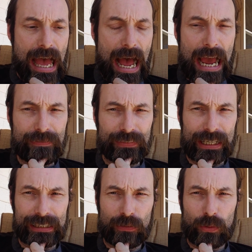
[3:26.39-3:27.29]
I
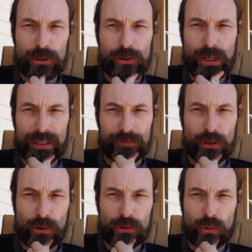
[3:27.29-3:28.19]
find that once you kind of
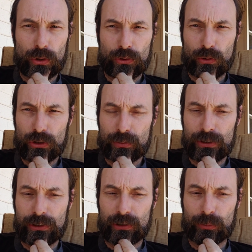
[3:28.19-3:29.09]
know your source
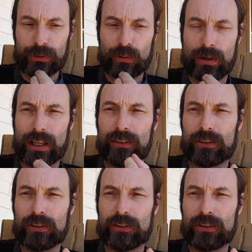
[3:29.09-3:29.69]
material pretty well,